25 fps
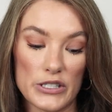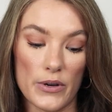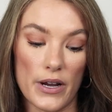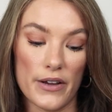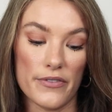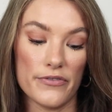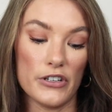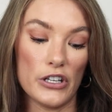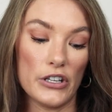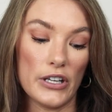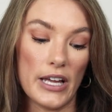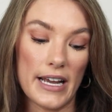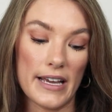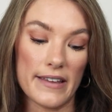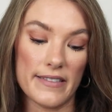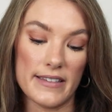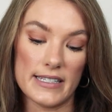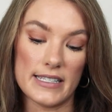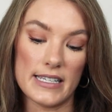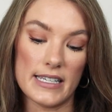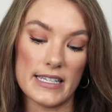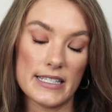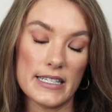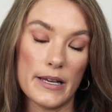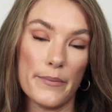So I feel like
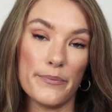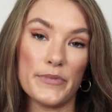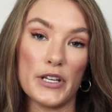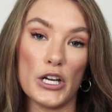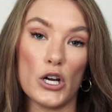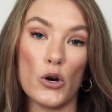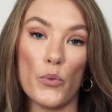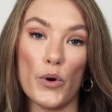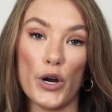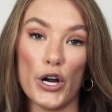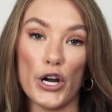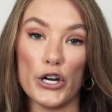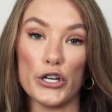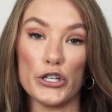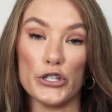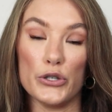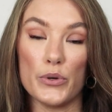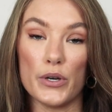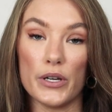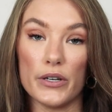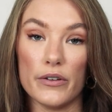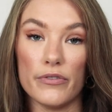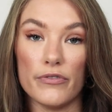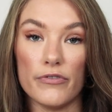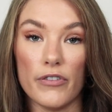this is something where
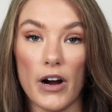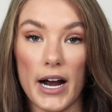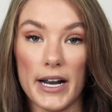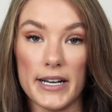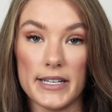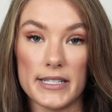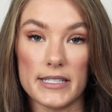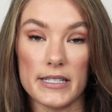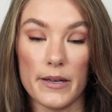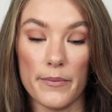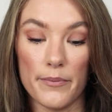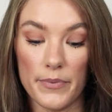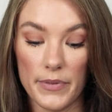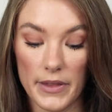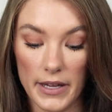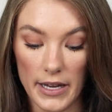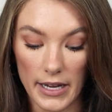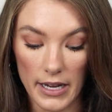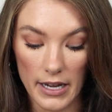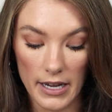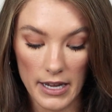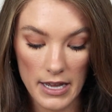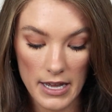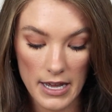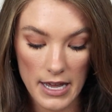you can find
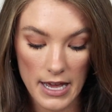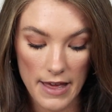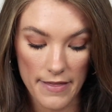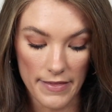something